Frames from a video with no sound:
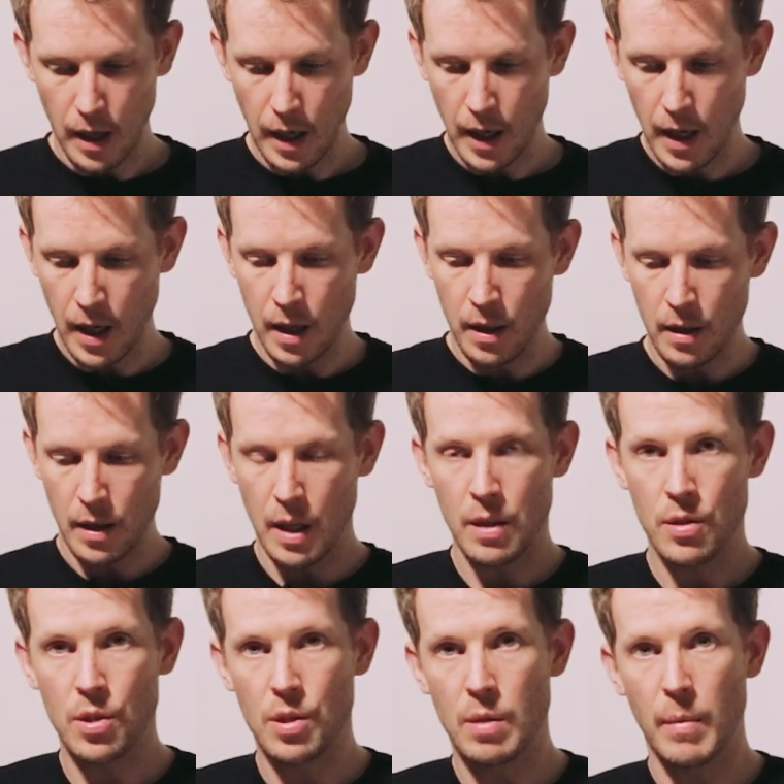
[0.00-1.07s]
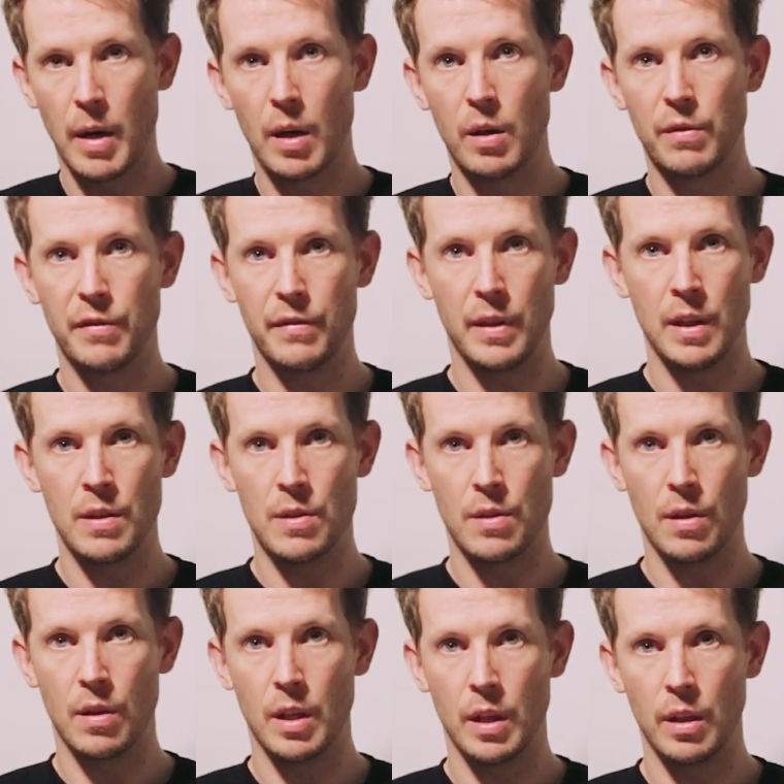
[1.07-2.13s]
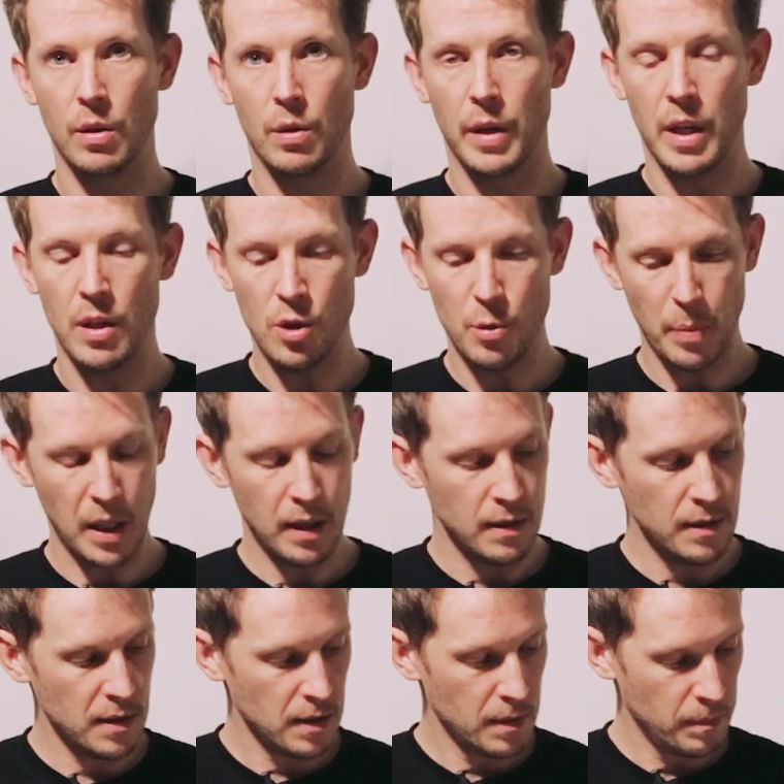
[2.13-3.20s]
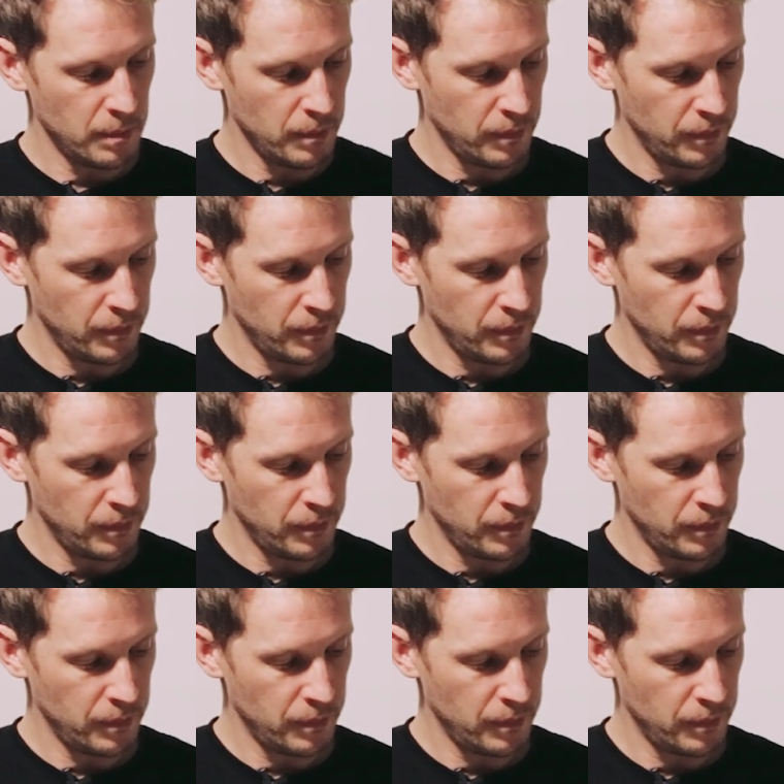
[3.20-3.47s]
And then it's just a matter of inserting your hinge pins.